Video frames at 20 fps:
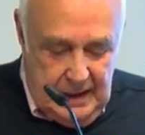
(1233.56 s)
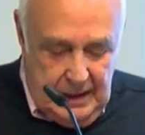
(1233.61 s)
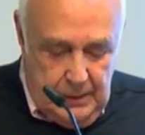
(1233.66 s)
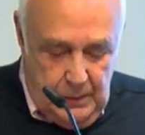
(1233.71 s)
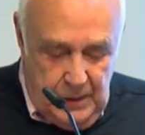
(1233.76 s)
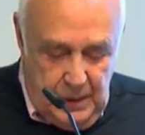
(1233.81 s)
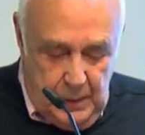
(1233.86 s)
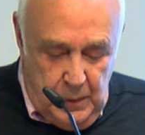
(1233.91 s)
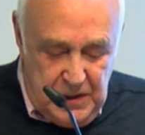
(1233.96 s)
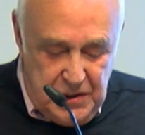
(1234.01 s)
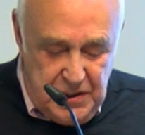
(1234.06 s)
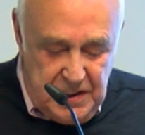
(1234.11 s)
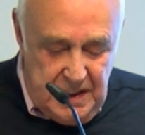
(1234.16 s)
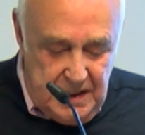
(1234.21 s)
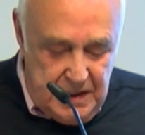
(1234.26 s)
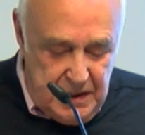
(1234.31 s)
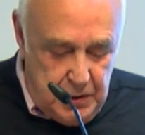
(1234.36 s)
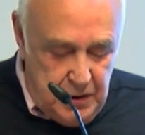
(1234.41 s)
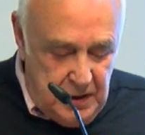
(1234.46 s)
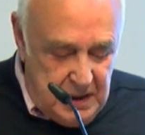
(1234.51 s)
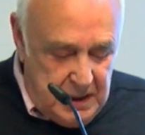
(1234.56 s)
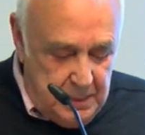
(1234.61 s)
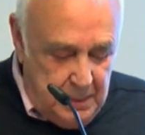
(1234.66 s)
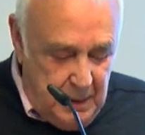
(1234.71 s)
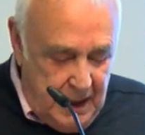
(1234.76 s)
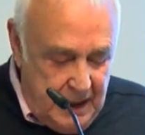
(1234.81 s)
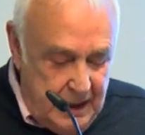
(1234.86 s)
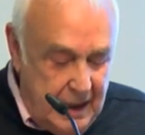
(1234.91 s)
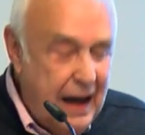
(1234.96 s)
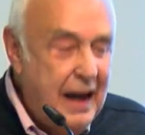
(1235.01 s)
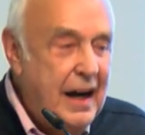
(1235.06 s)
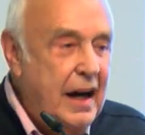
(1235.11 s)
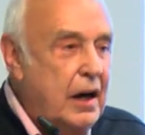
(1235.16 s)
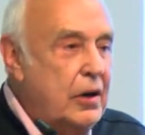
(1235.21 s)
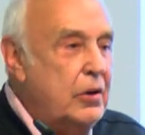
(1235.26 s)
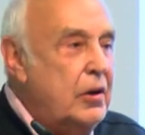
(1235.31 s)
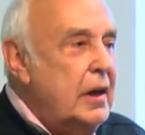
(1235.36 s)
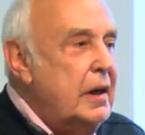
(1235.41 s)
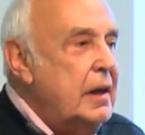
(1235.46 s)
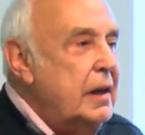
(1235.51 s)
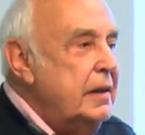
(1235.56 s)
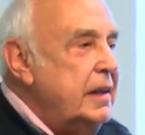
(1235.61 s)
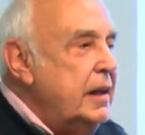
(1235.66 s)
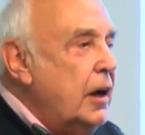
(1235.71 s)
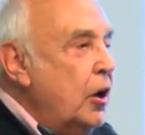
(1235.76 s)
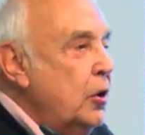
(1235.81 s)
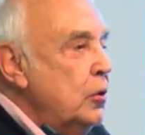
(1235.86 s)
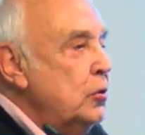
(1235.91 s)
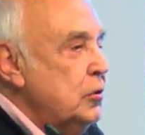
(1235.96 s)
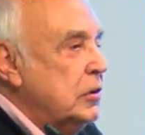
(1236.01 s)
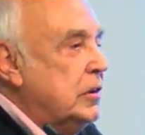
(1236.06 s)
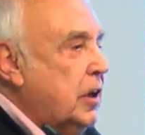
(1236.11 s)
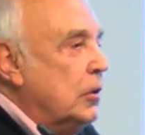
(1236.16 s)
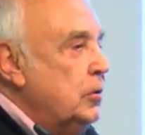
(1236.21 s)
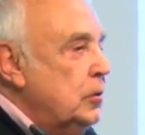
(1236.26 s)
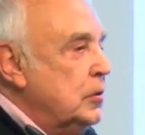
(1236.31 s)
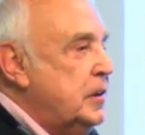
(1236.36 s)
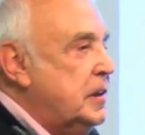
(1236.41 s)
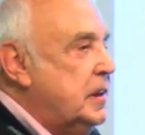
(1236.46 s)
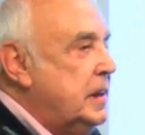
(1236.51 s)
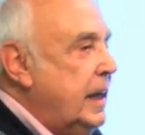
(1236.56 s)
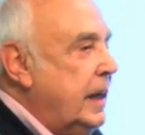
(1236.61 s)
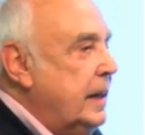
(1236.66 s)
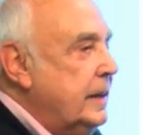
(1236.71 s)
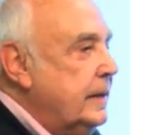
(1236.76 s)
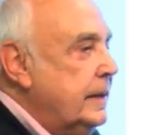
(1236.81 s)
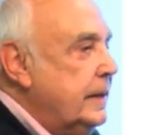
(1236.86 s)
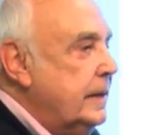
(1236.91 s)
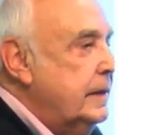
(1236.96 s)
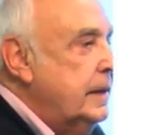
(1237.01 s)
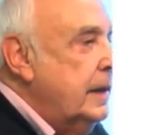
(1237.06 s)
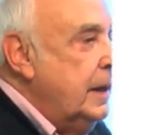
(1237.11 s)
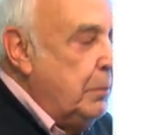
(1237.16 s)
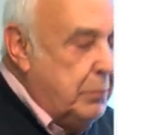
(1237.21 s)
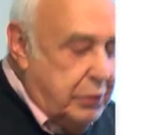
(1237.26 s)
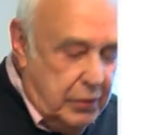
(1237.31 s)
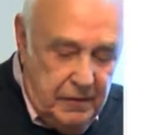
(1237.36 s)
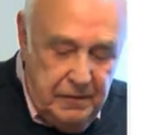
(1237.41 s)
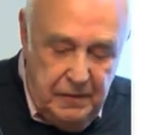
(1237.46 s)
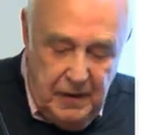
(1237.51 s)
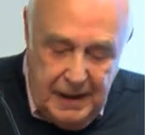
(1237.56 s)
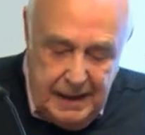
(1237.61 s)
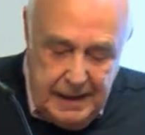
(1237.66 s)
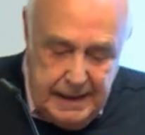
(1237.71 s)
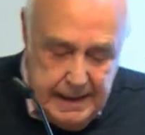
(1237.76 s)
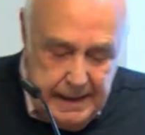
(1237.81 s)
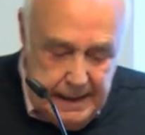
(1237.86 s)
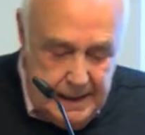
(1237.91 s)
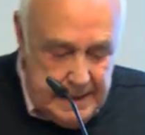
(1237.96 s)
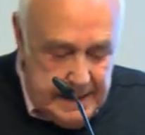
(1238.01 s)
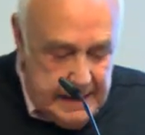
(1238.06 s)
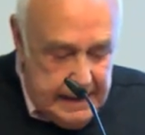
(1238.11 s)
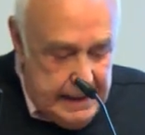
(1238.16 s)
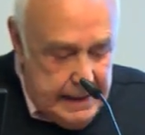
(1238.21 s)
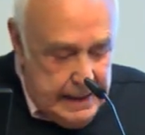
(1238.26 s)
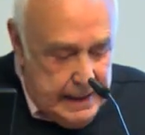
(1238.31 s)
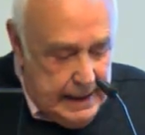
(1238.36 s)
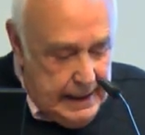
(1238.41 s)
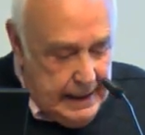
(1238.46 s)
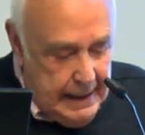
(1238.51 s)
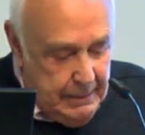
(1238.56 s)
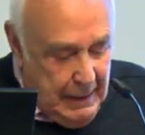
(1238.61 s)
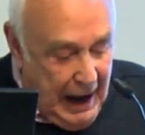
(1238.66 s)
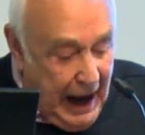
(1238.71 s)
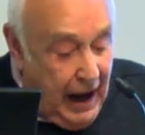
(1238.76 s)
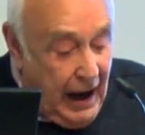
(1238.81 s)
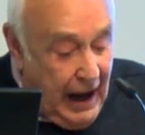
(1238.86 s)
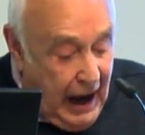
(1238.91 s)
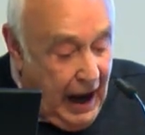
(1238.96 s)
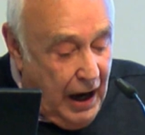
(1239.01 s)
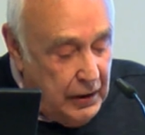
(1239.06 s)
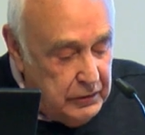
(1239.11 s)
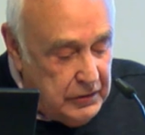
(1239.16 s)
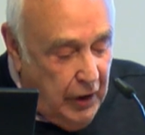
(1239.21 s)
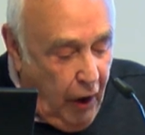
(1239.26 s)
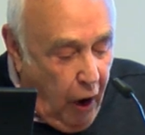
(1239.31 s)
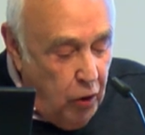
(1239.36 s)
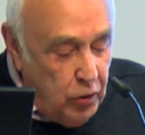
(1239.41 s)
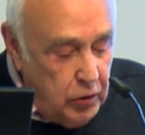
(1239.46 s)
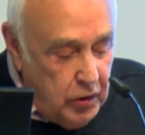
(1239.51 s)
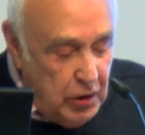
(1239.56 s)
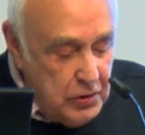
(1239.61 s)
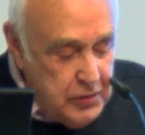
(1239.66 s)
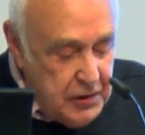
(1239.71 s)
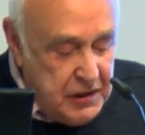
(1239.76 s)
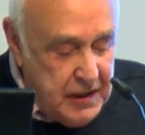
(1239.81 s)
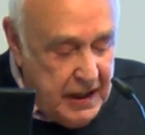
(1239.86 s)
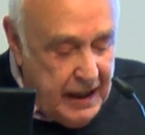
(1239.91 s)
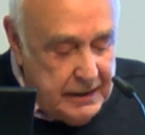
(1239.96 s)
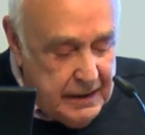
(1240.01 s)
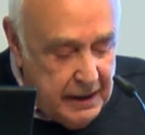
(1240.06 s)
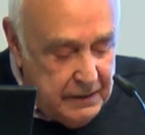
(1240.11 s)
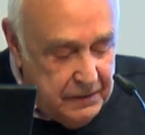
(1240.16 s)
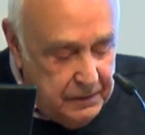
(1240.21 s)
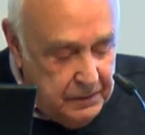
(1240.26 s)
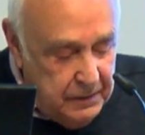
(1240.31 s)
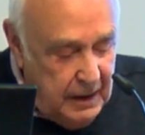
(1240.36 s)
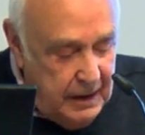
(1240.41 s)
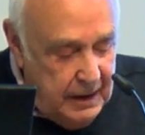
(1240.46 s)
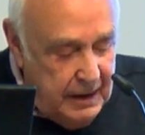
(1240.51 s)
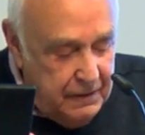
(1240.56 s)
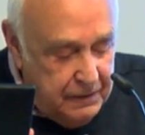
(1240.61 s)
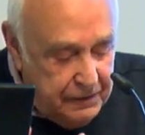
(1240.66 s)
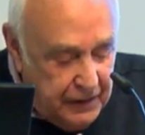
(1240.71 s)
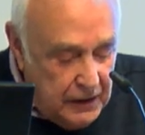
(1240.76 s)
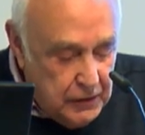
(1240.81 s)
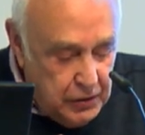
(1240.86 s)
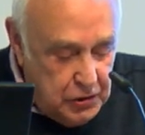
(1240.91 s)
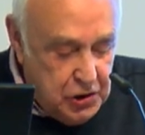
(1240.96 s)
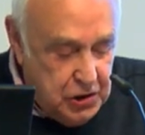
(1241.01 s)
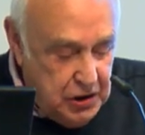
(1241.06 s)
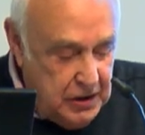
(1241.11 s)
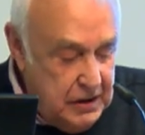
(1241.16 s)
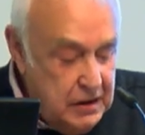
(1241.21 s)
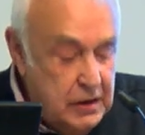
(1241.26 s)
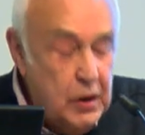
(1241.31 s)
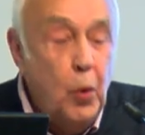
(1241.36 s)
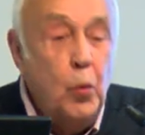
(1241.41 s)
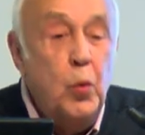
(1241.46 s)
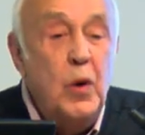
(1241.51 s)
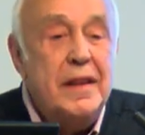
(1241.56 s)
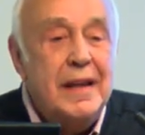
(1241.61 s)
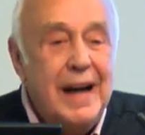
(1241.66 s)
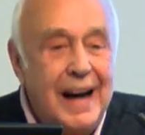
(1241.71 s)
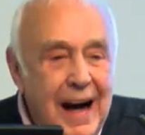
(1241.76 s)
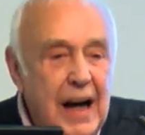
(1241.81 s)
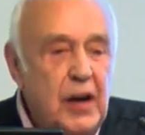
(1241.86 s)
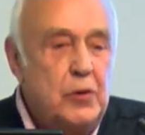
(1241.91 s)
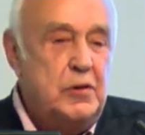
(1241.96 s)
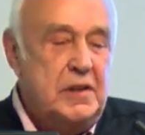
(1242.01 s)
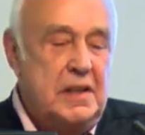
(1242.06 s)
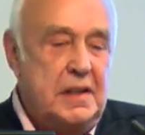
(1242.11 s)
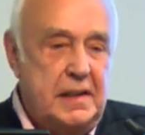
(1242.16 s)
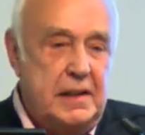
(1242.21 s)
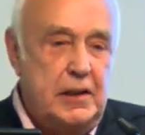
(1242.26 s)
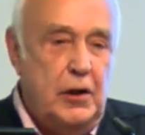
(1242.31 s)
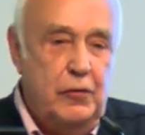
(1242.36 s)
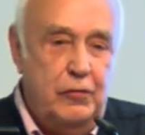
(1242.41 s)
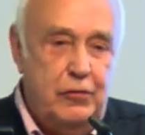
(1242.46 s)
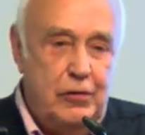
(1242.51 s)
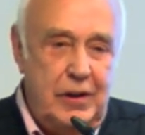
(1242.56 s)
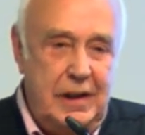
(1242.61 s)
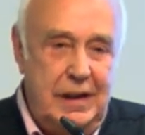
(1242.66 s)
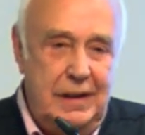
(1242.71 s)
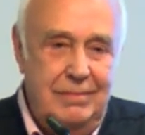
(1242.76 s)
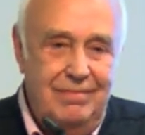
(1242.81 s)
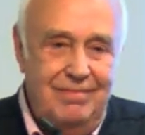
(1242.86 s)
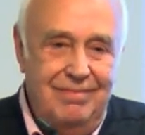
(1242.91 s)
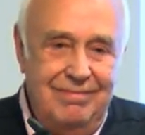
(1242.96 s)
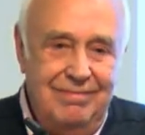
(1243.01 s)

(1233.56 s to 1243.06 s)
which seeks to explain how the old gold standard provided, how the old gold standard functioned without a sovereign.